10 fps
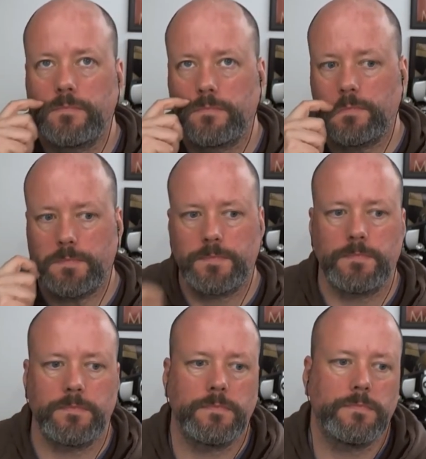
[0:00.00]

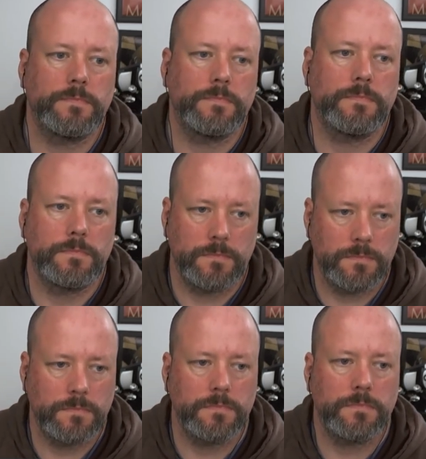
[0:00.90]

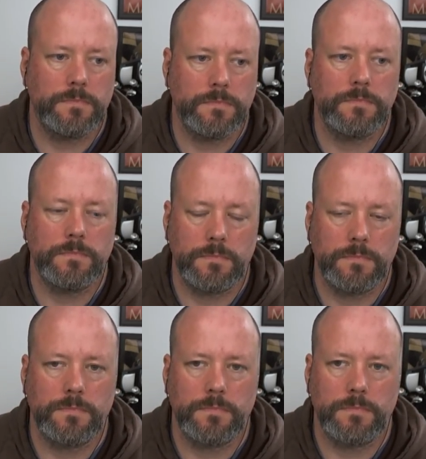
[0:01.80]

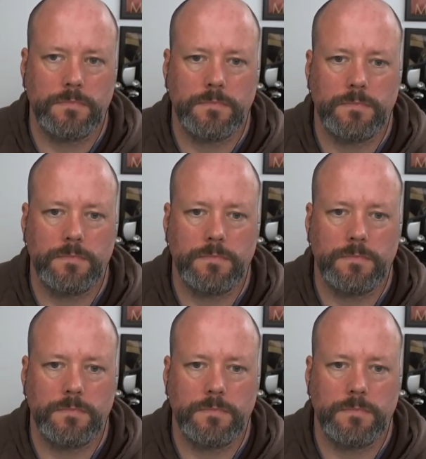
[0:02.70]
(silent)